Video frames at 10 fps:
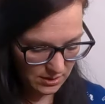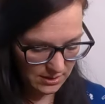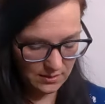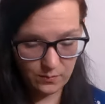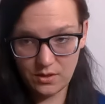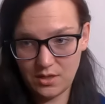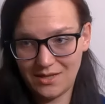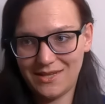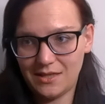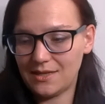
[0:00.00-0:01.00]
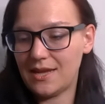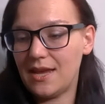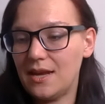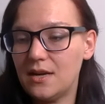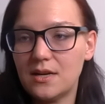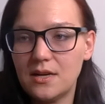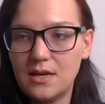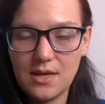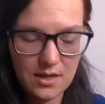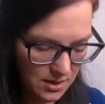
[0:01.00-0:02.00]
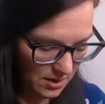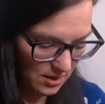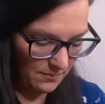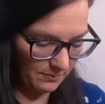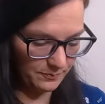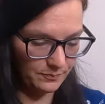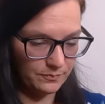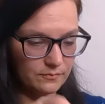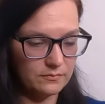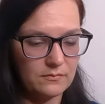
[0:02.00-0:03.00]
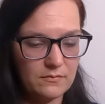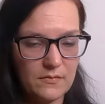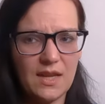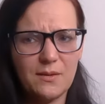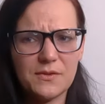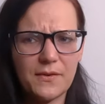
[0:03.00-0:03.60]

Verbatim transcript: This one is a Nike. And it was